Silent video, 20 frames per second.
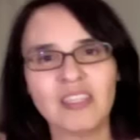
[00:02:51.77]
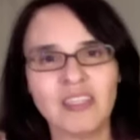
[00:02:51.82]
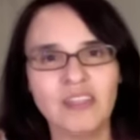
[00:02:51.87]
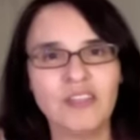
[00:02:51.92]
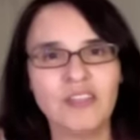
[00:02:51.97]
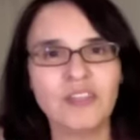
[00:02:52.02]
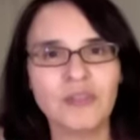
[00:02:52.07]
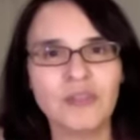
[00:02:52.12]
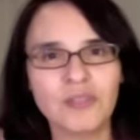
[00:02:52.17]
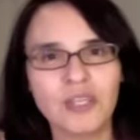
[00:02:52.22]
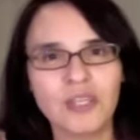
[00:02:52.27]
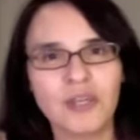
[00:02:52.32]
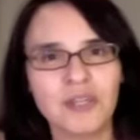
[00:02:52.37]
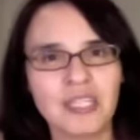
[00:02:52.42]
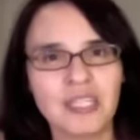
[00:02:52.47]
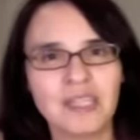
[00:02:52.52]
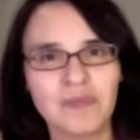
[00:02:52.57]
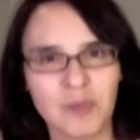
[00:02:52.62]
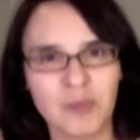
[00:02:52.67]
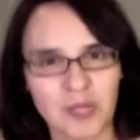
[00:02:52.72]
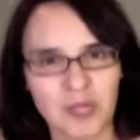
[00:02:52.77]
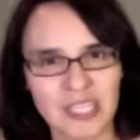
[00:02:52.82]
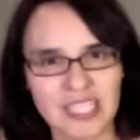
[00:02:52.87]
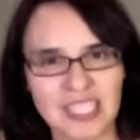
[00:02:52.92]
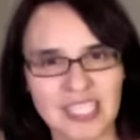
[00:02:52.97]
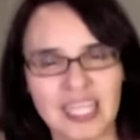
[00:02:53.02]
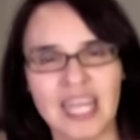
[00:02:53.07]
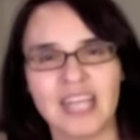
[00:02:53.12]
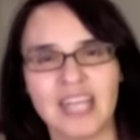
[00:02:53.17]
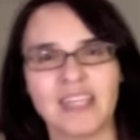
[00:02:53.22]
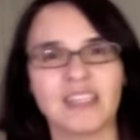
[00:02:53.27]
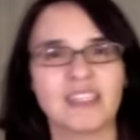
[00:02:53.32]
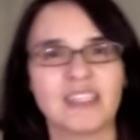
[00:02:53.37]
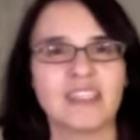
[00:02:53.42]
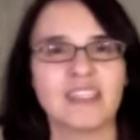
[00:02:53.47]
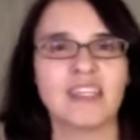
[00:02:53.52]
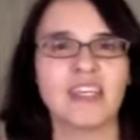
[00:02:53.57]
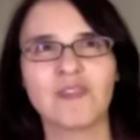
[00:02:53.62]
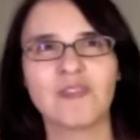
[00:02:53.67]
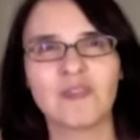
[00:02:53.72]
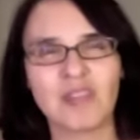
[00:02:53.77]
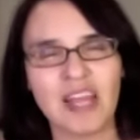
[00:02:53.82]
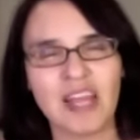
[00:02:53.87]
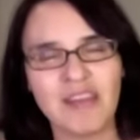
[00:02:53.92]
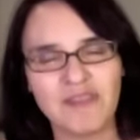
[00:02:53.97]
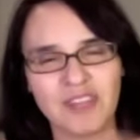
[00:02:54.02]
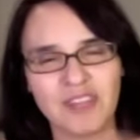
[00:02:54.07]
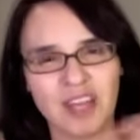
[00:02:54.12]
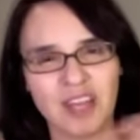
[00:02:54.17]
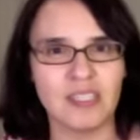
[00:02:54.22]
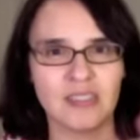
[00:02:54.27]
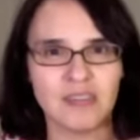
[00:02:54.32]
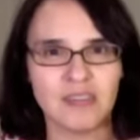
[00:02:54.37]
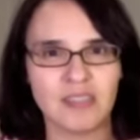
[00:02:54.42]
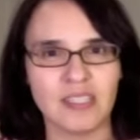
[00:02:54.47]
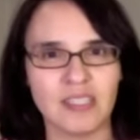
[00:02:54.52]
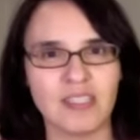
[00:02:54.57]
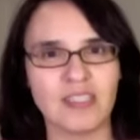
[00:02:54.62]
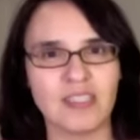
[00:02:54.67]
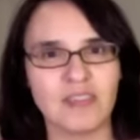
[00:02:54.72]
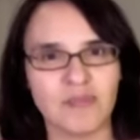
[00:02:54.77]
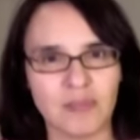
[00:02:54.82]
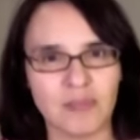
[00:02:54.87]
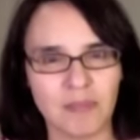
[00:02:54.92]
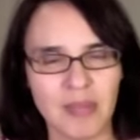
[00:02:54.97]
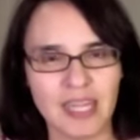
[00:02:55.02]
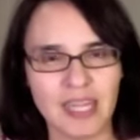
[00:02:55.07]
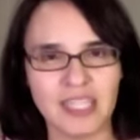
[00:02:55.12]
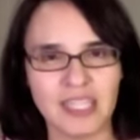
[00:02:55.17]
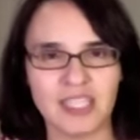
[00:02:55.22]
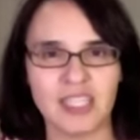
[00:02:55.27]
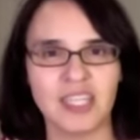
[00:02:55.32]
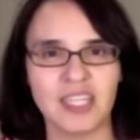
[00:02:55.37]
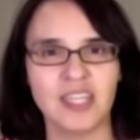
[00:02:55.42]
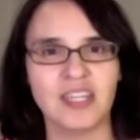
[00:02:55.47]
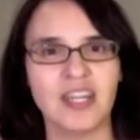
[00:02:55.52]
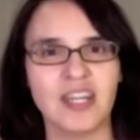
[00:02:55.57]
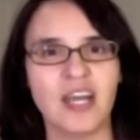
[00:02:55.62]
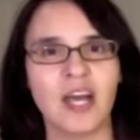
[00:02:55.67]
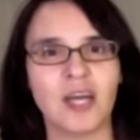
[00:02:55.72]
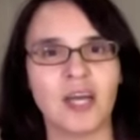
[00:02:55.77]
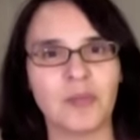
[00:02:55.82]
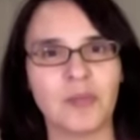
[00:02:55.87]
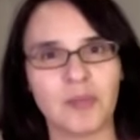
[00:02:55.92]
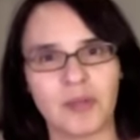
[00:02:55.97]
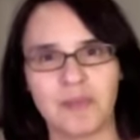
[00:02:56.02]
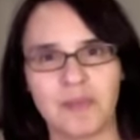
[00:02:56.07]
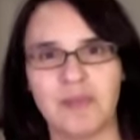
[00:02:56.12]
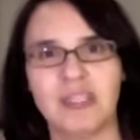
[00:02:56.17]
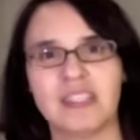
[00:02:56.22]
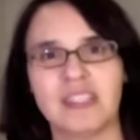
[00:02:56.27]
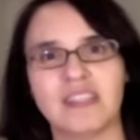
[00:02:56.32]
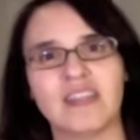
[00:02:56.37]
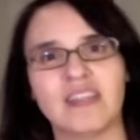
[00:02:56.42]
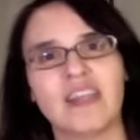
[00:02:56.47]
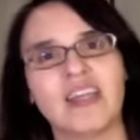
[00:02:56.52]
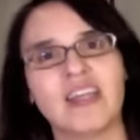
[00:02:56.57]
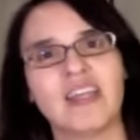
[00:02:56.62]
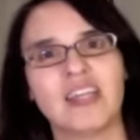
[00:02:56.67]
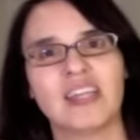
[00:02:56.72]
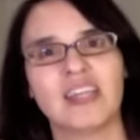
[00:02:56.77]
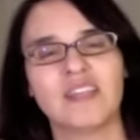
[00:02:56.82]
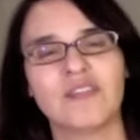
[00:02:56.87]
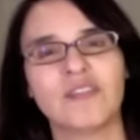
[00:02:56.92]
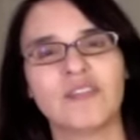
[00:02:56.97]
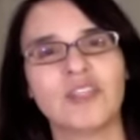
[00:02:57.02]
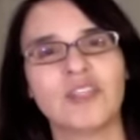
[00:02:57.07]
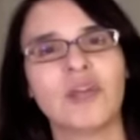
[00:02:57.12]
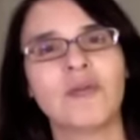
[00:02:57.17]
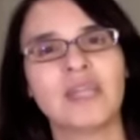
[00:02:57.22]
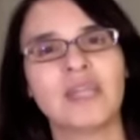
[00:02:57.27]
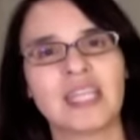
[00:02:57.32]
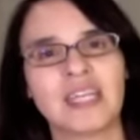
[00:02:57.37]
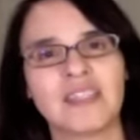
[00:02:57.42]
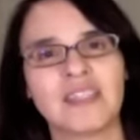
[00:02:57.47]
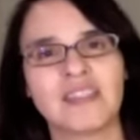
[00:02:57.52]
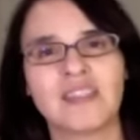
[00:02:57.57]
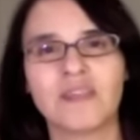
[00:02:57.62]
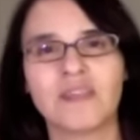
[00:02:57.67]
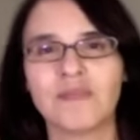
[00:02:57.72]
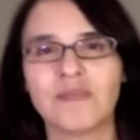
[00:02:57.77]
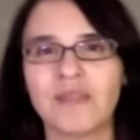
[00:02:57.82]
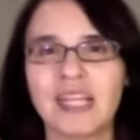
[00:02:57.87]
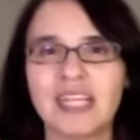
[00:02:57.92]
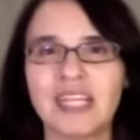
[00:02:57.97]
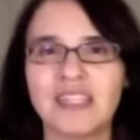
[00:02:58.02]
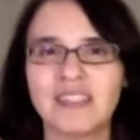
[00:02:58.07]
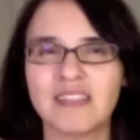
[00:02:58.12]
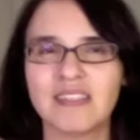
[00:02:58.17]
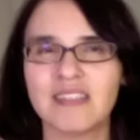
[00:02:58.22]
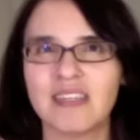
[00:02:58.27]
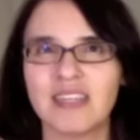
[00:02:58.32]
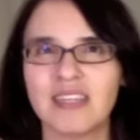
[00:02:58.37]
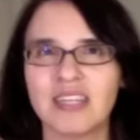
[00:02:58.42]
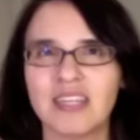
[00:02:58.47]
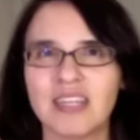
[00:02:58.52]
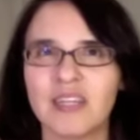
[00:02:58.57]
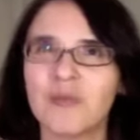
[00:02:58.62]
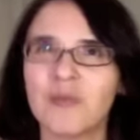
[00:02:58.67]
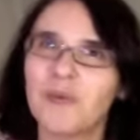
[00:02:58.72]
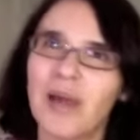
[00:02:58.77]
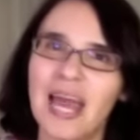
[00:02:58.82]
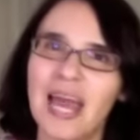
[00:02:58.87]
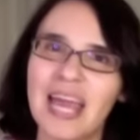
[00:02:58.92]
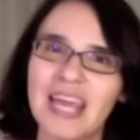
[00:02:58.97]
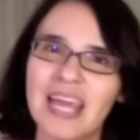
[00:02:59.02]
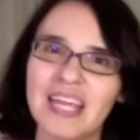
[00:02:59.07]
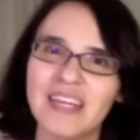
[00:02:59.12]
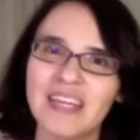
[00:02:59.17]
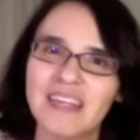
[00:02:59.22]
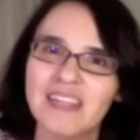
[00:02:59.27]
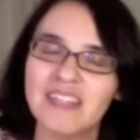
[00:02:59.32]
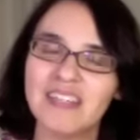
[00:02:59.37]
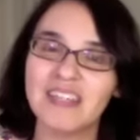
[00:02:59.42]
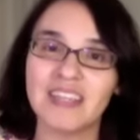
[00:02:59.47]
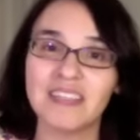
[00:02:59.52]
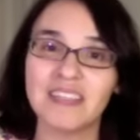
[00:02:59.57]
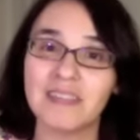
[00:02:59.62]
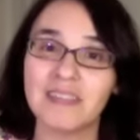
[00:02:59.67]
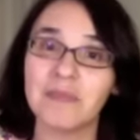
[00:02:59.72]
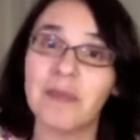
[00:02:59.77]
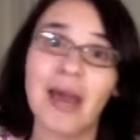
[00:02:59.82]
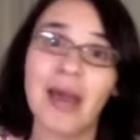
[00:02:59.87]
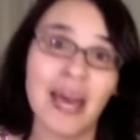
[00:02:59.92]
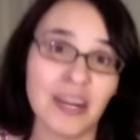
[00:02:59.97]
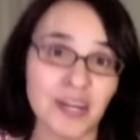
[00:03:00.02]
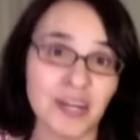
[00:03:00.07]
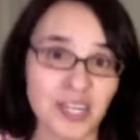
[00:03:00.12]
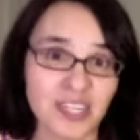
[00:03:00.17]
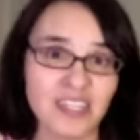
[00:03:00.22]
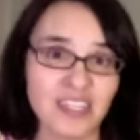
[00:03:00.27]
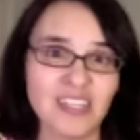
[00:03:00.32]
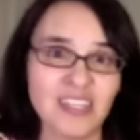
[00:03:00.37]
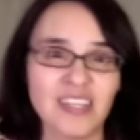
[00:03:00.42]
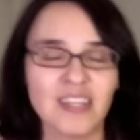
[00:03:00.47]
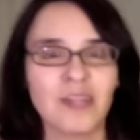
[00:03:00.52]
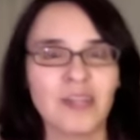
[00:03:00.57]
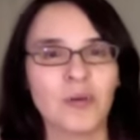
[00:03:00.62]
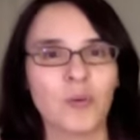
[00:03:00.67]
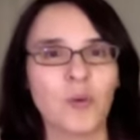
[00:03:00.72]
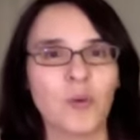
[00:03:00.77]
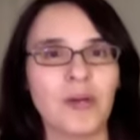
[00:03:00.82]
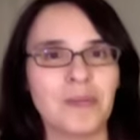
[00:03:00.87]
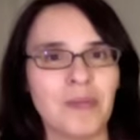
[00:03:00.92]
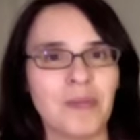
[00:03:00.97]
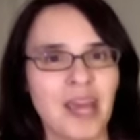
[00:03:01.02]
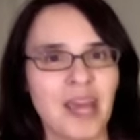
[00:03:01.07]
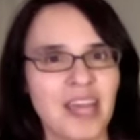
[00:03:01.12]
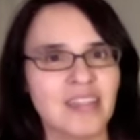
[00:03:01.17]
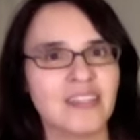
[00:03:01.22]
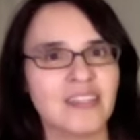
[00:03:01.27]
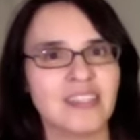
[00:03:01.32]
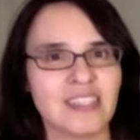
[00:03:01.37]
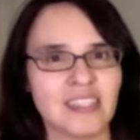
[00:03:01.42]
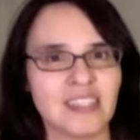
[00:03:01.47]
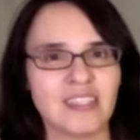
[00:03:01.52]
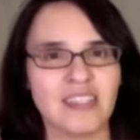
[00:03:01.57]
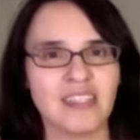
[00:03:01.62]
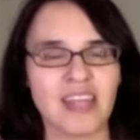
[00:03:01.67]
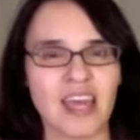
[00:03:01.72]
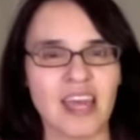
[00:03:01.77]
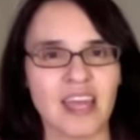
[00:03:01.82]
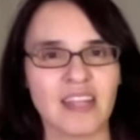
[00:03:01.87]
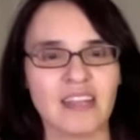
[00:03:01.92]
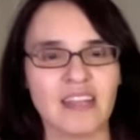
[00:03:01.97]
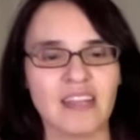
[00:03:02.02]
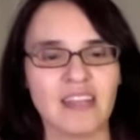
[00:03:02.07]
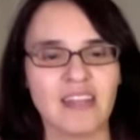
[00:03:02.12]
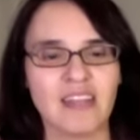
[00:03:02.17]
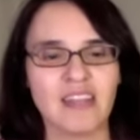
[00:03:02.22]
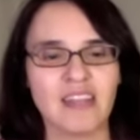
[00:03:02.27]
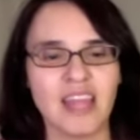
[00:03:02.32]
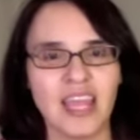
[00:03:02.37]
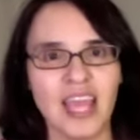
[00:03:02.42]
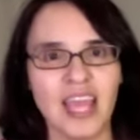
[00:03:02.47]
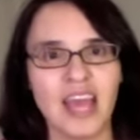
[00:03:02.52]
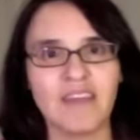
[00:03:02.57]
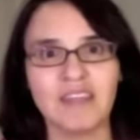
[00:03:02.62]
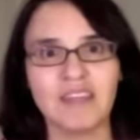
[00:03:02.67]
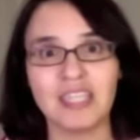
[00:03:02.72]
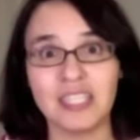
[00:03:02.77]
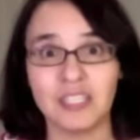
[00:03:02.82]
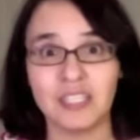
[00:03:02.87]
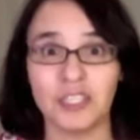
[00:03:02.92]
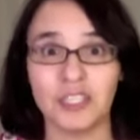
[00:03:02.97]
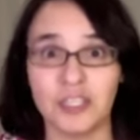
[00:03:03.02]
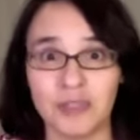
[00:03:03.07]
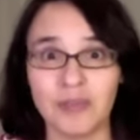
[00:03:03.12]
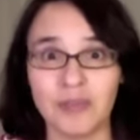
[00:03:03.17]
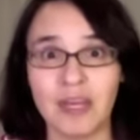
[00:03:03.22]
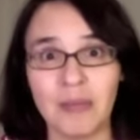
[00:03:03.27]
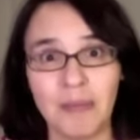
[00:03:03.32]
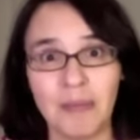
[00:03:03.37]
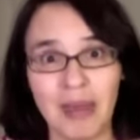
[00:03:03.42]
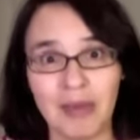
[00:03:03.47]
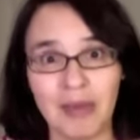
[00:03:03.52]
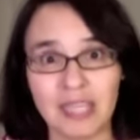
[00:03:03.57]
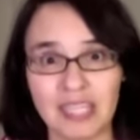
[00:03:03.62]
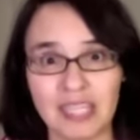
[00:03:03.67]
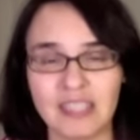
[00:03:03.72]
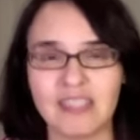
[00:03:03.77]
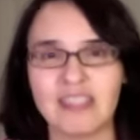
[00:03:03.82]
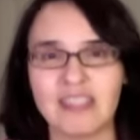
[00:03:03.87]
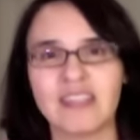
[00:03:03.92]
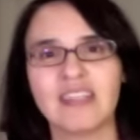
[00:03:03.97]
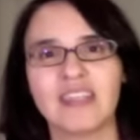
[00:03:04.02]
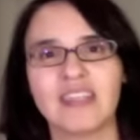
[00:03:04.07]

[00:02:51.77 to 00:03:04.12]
So Toni Morrison has left off this information on purpose, showing us that race, in a way, doesn't matter. What matters is that they have an issue about it.